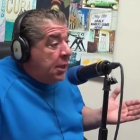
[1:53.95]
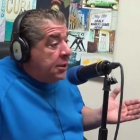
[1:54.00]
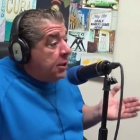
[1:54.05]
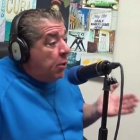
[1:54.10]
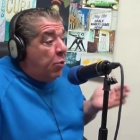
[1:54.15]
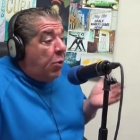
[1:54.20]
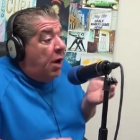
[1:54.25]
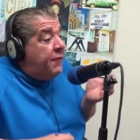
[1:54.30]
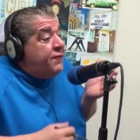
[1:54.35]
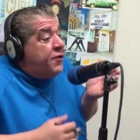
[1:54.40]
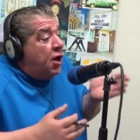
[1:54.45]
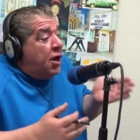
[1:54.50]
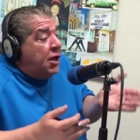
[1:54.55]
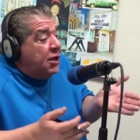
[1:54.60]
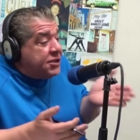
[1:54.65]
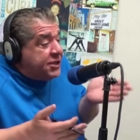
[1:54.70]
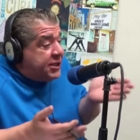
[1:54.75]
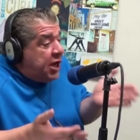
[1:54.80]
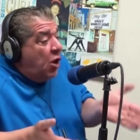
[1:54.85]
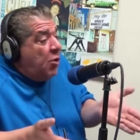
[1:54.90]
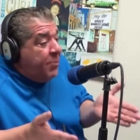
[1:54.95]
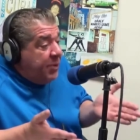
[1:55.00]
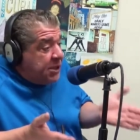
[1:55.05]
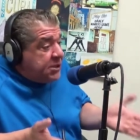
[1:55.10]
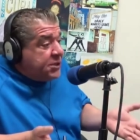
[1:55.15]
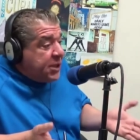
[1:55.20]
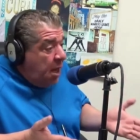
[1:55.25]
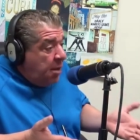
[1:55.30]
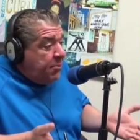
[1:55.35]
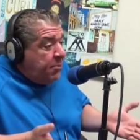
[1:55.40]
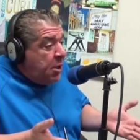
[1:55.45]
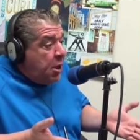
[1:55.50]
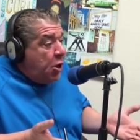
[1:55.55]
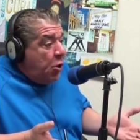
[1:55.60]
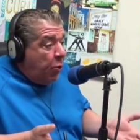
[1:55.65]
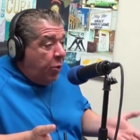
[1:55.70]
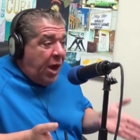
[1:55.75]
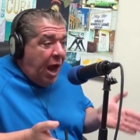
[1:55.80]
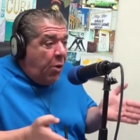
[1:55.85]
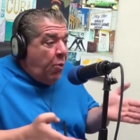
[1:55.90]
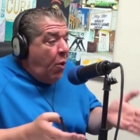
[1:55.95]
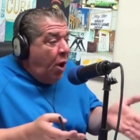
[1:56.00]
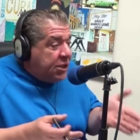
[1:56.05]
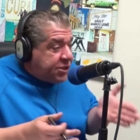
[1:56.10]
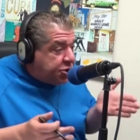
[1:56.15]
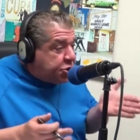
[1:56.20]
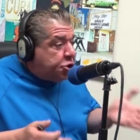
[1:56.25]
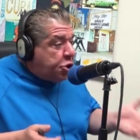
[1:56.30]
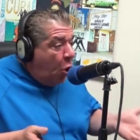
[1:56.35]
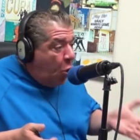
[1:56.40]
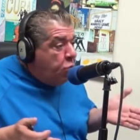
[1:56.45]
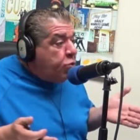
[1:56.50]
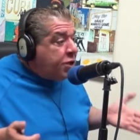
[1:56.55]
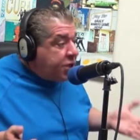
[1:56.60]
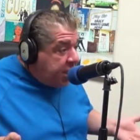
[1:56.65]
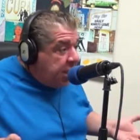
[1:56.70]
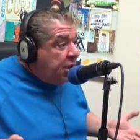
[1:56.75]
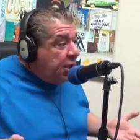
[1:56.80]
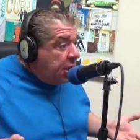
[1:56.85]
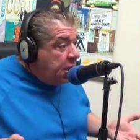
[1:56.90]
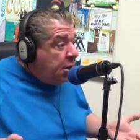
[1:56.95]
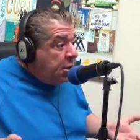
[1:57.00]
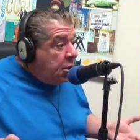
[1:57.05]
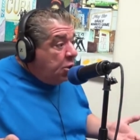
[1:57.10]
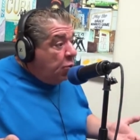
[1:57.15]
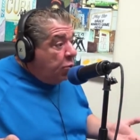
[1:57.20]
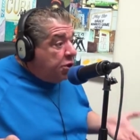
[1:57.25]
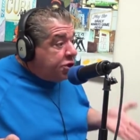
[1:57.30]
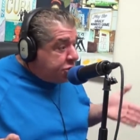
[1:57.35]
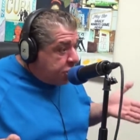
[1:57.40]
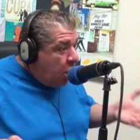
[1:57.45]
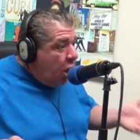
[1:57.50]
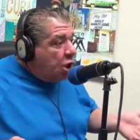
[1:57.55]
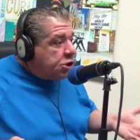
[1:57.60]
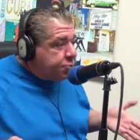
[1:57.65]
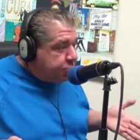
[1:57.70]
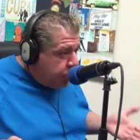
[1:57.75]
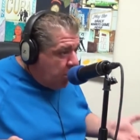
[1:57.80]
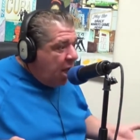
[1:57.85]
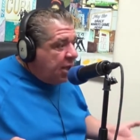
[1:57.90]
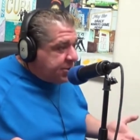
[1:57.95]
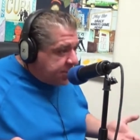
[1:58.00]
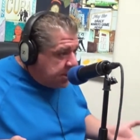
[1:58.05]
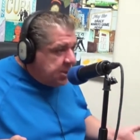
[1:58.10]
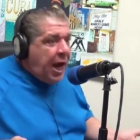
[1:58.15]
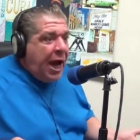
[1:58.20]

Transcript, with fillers: if you're gonna sell me something, when I watched Stone Killer with Charles Bronson,